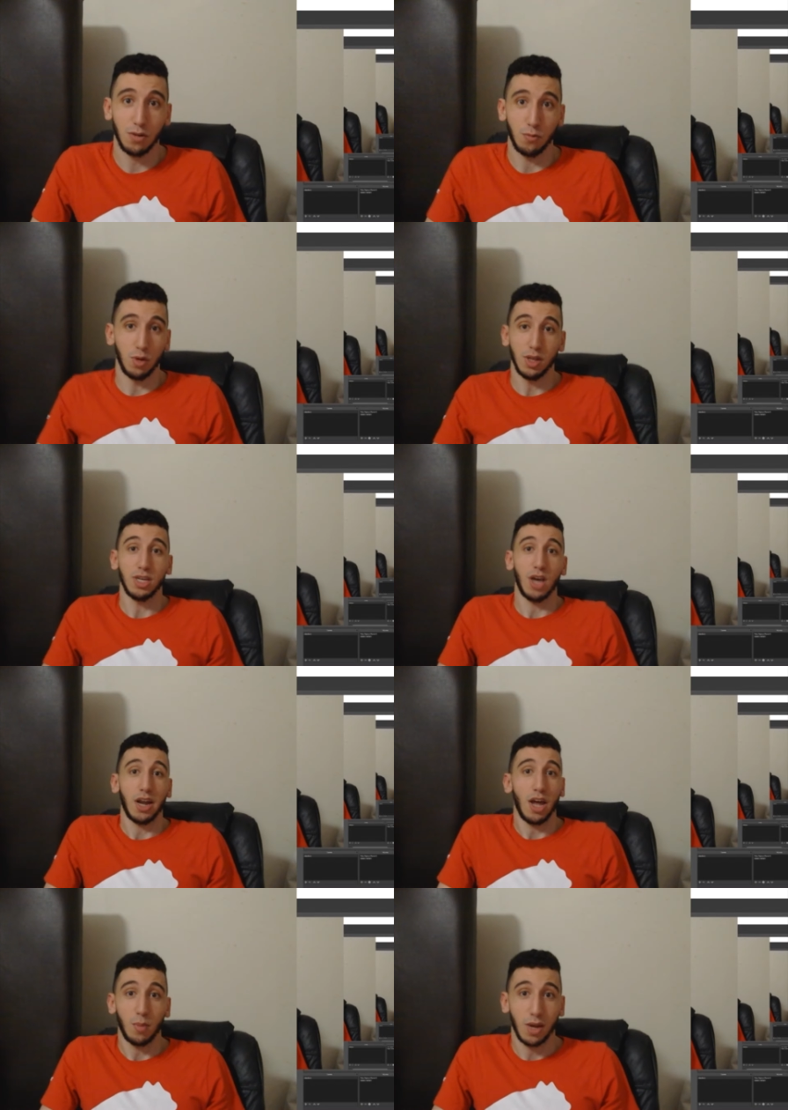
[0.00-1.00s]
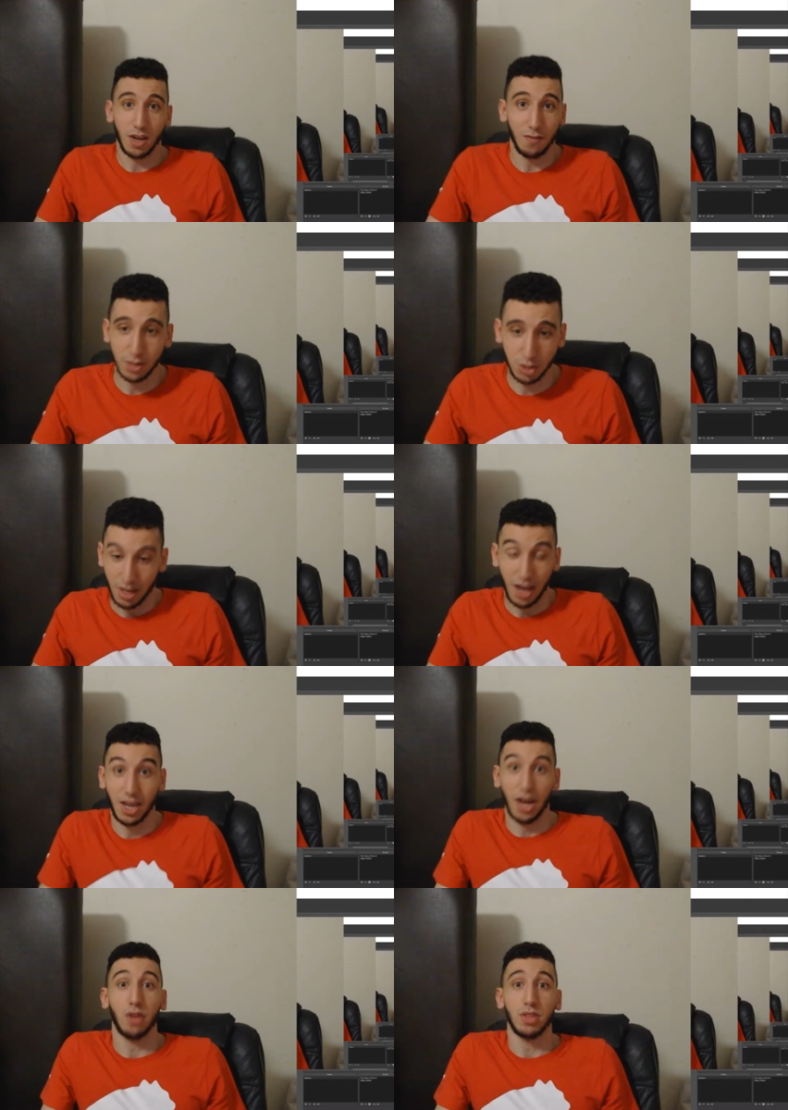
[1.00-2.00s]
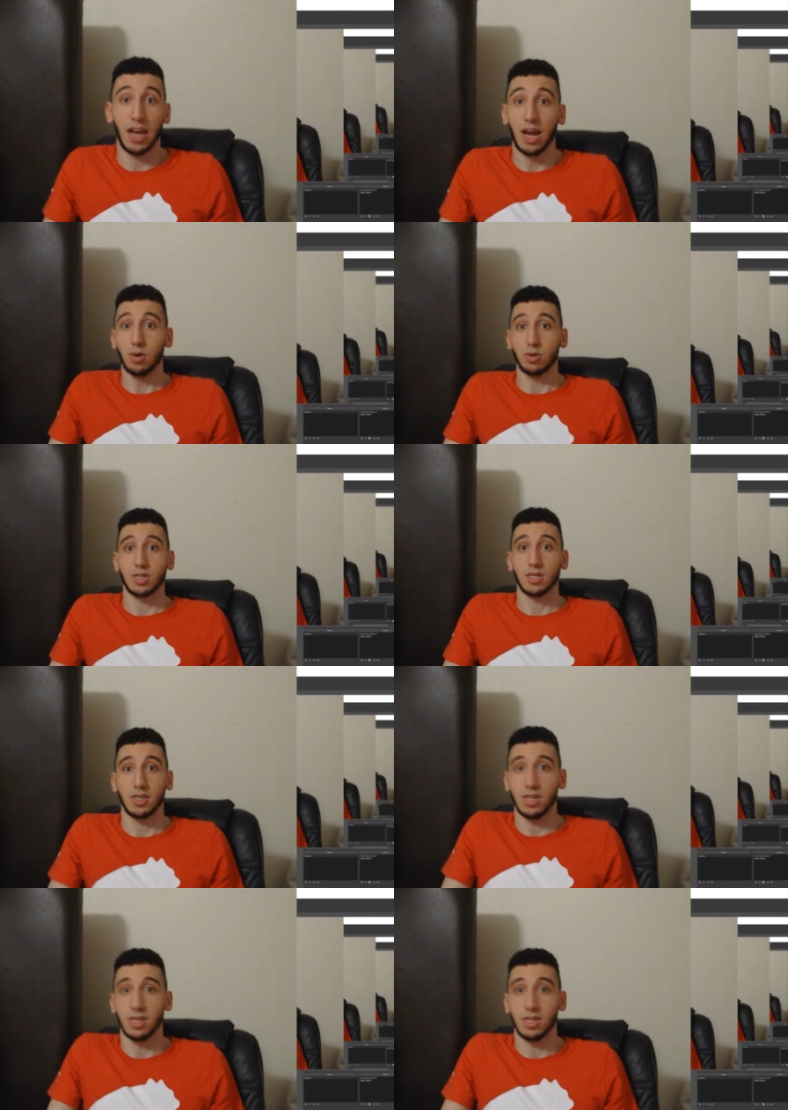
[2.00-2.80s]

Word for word: I've really gotten out of my comfort zone. I got out the house.